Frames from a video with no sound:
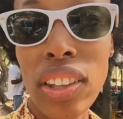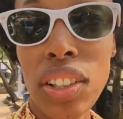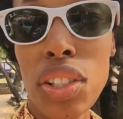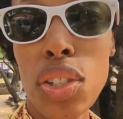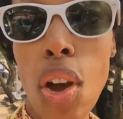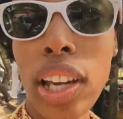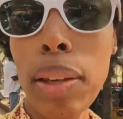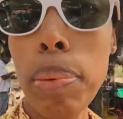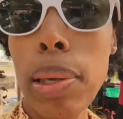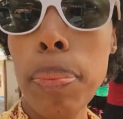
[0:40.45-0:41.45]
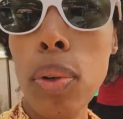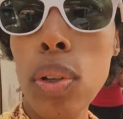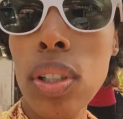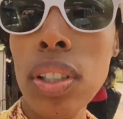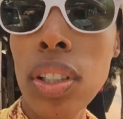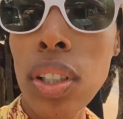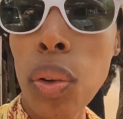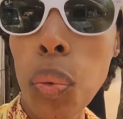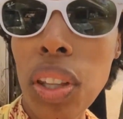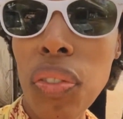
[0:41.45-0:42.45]
They're stalking people
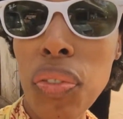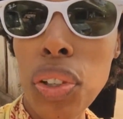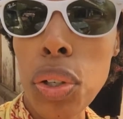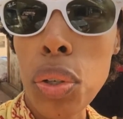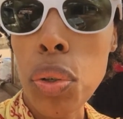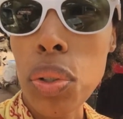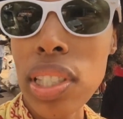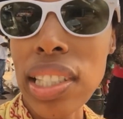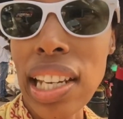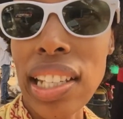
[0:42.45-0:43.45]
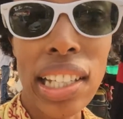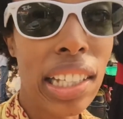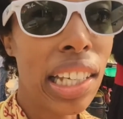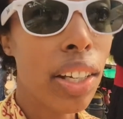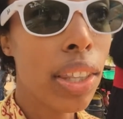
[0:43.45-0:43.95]
with food, standing near